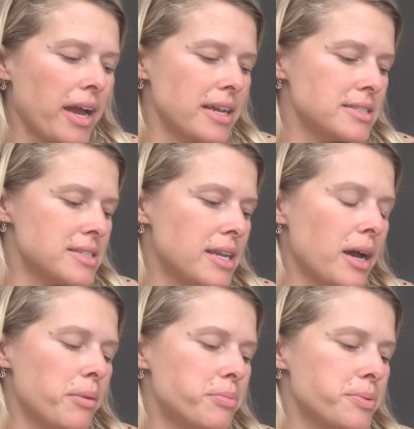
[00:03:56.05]
ended
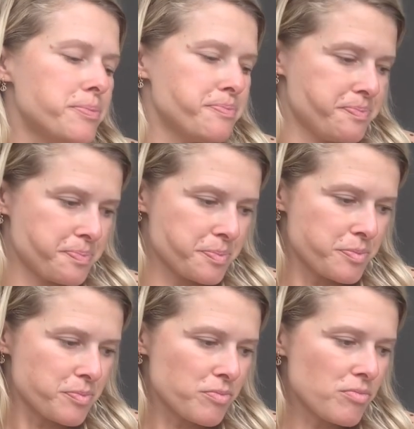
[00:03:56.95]
up
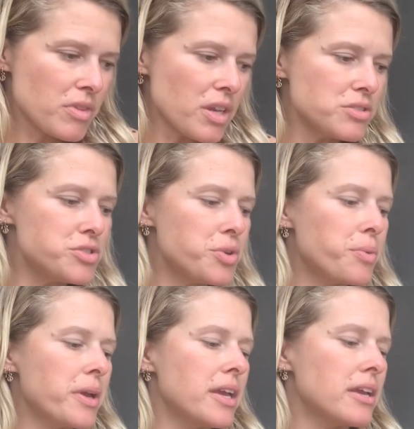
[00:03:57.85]

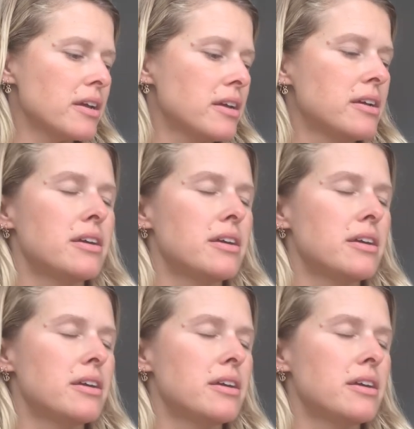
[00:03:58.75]
doing